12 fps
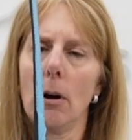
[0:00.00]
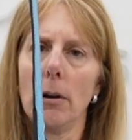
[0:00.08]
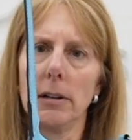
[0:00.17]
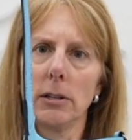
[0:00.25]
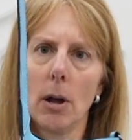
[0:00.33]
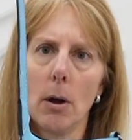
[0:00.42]
on
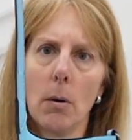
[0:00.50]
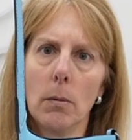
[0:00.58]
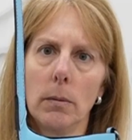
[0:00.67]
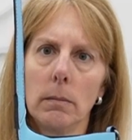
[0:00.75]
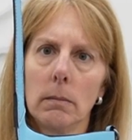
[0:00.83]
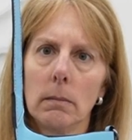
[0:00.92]
its own
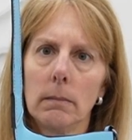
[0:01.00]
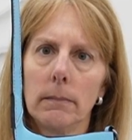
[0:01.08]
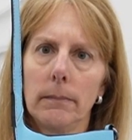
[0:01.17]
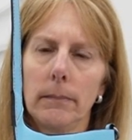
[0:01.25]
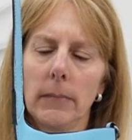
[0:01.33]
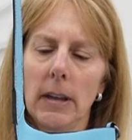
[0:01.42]

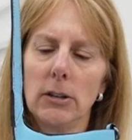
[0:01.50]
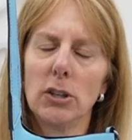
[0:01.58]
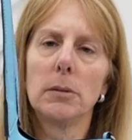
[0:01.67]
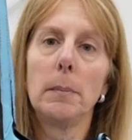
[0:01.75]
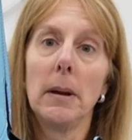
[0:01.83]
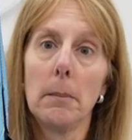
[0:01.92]
and
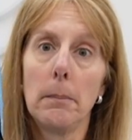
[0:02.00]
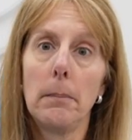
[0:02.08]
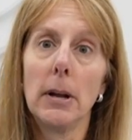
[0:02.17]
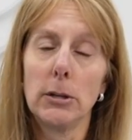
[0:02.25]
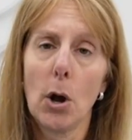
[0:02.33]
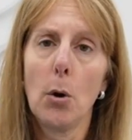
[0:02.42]
just be
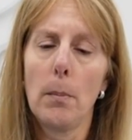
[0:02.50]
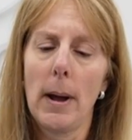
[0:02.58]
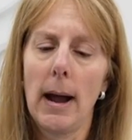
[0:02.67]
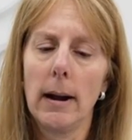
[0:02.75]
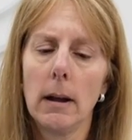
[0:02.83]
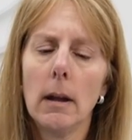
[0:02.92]
a tote
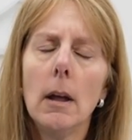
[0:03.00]
bag.